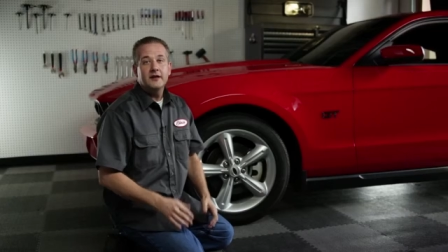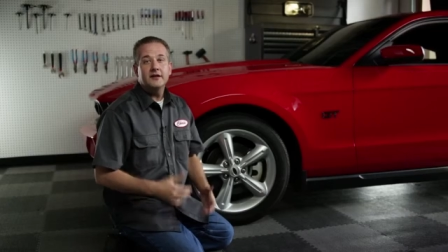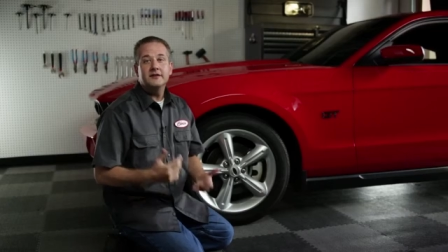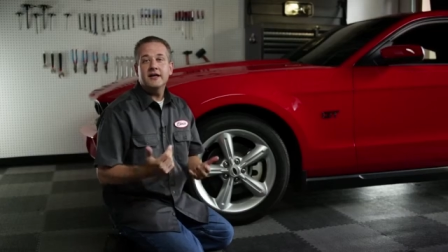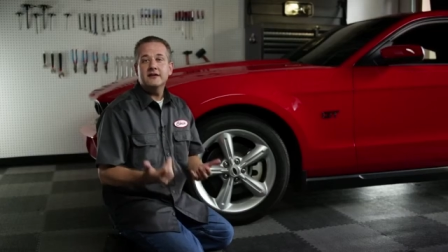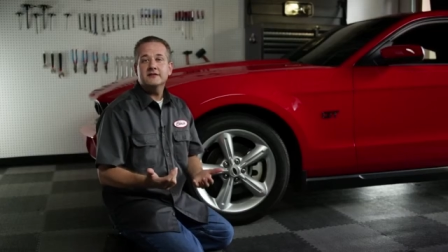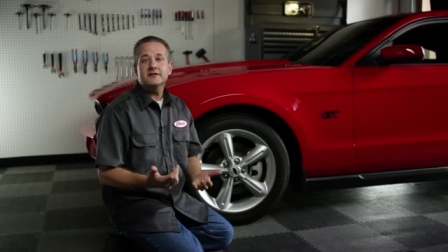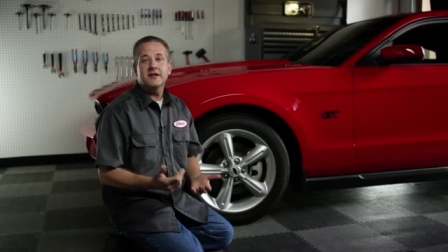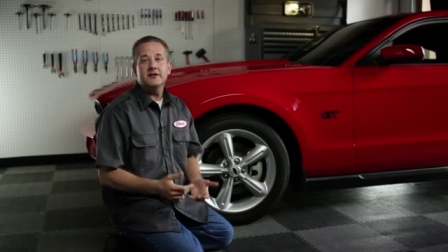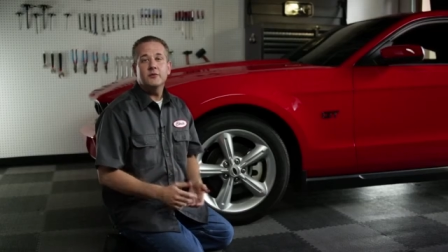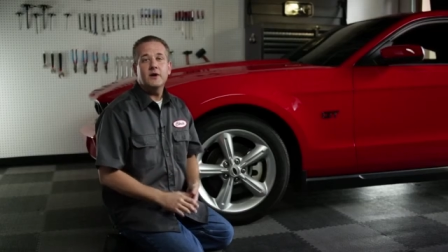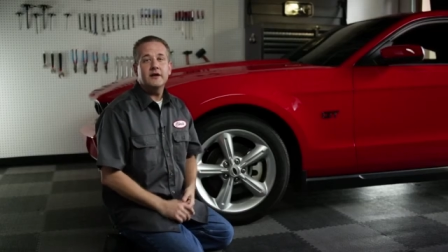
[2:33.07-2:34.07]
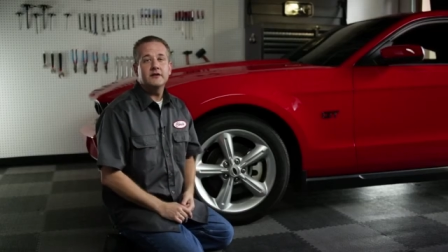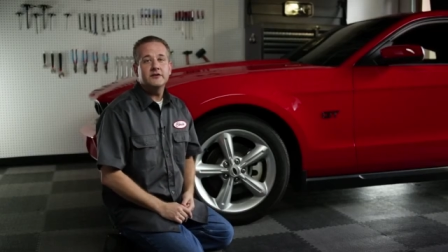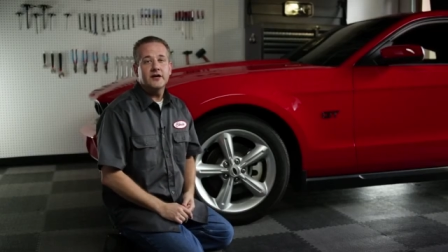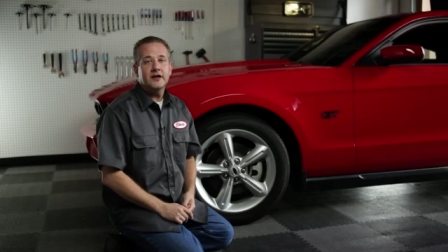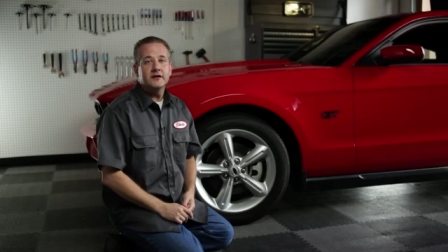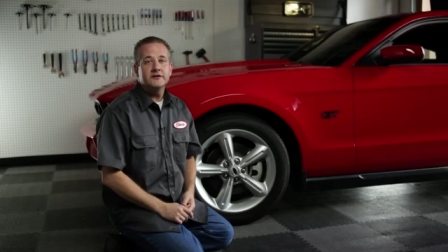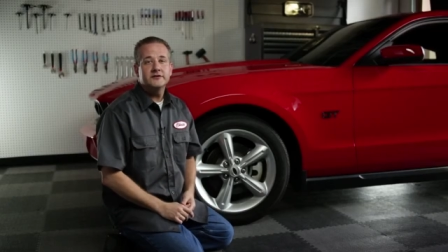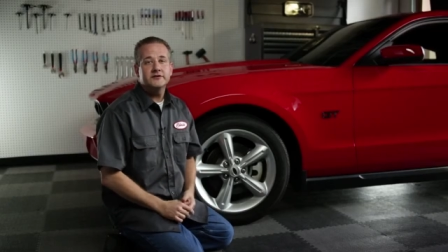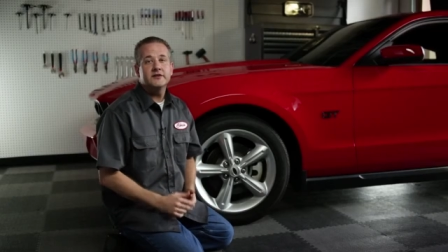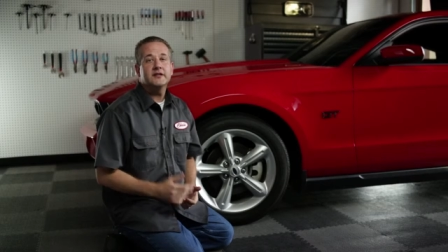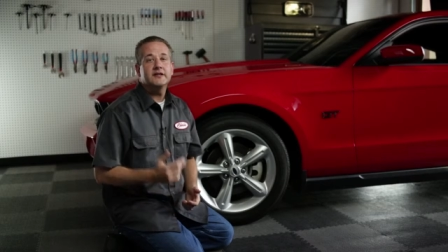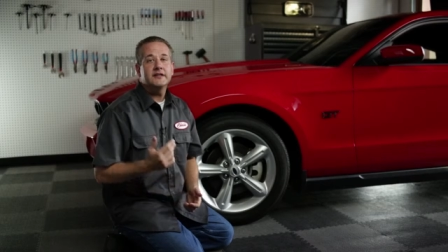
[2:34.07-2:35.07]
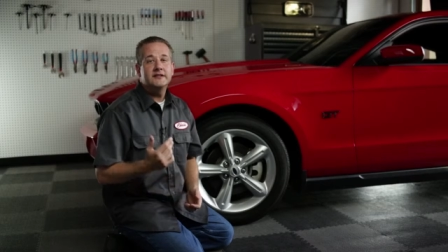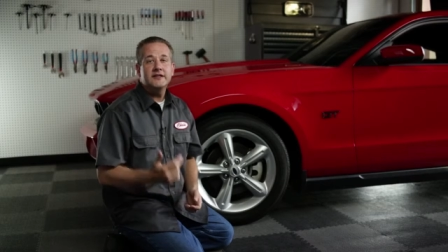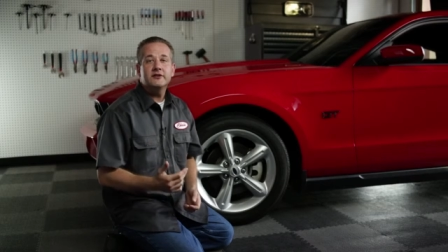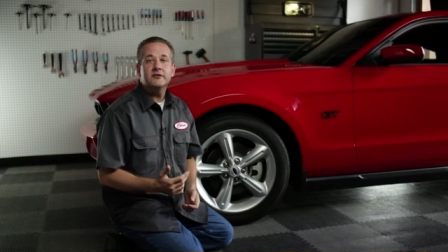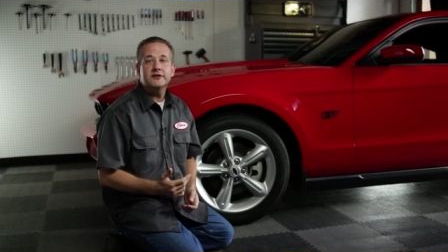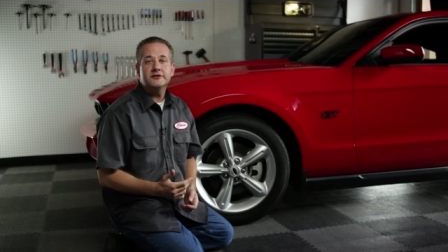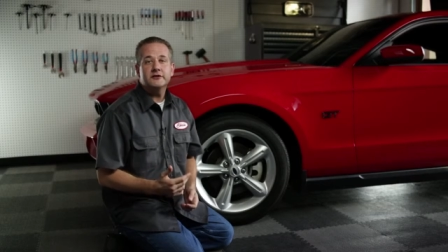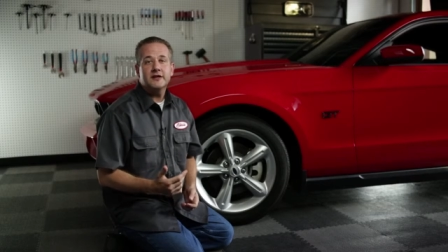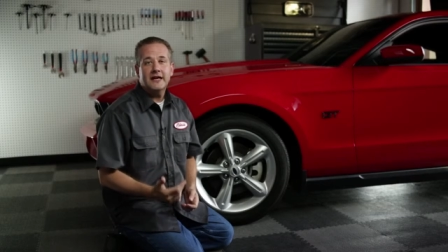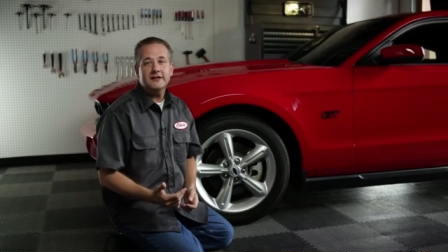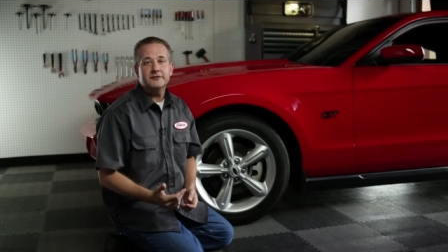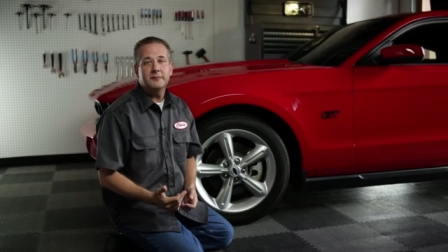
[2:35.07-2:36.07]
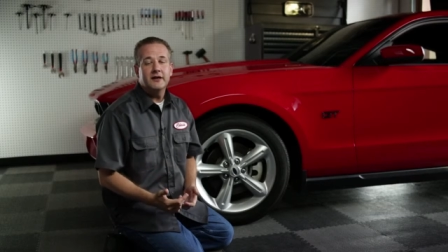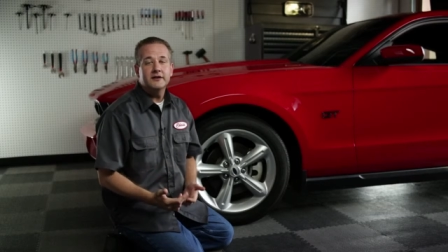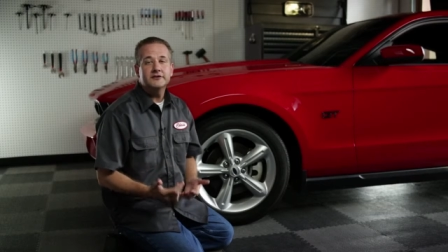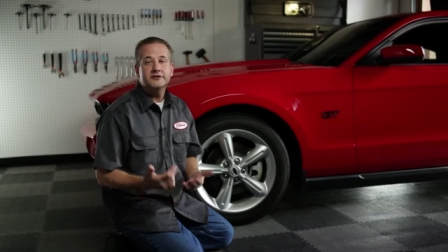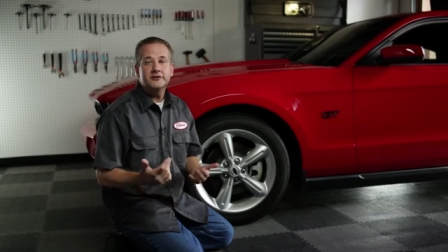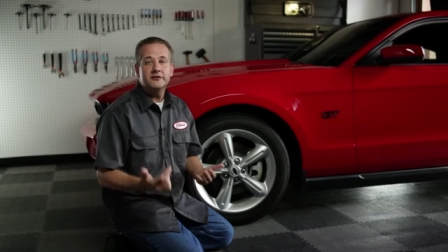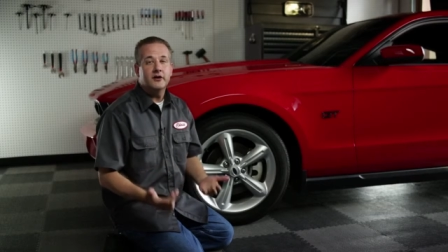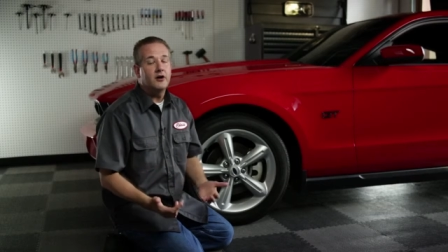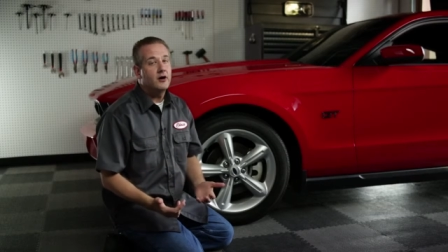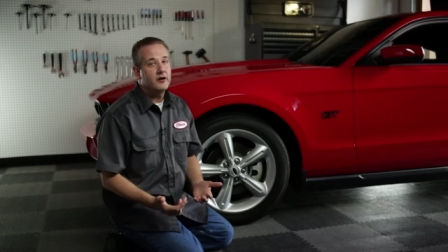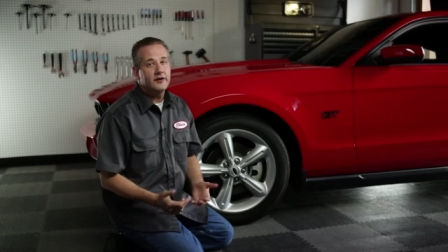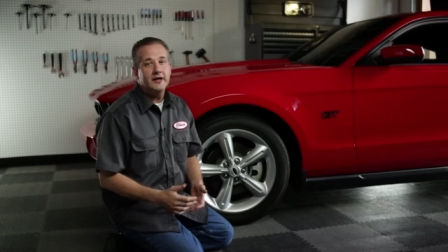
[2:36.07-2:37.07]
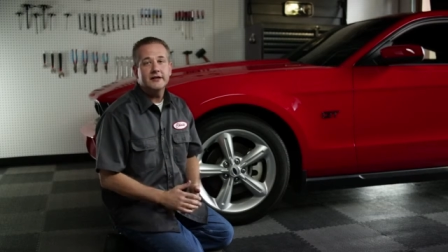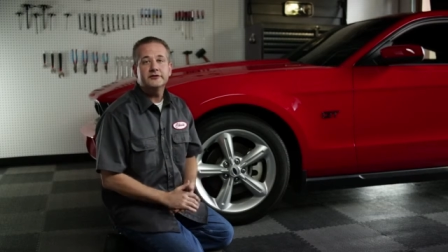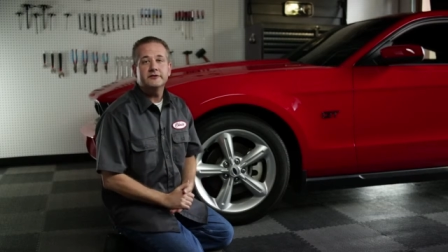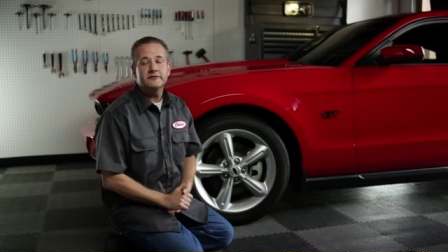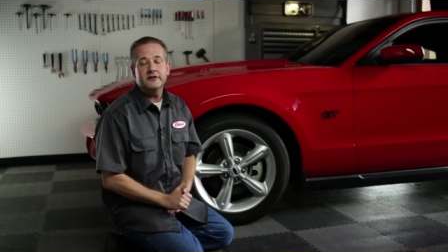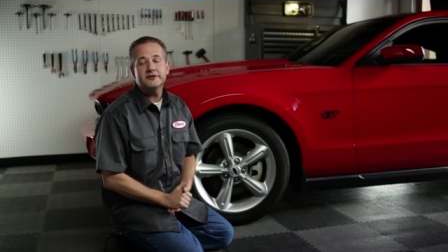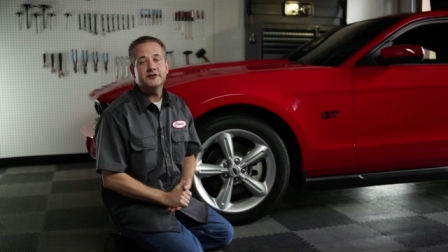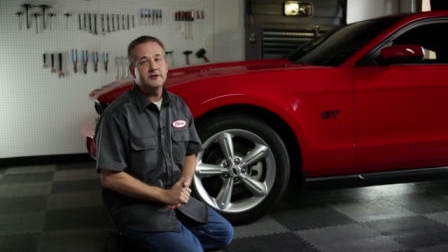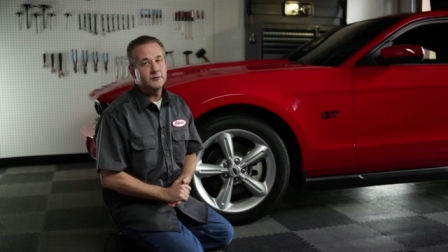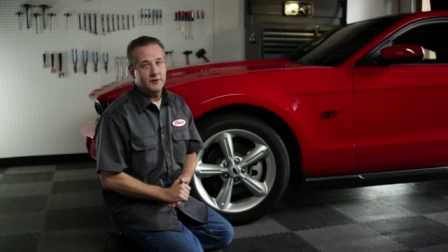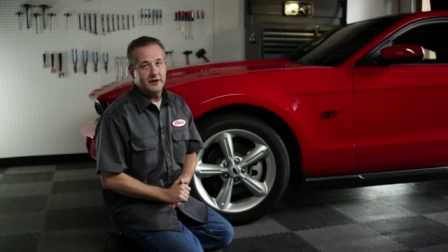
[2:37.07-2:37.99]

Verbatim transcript: The downside to wider tires is that they decrease your gas mileage due to all the extra friction and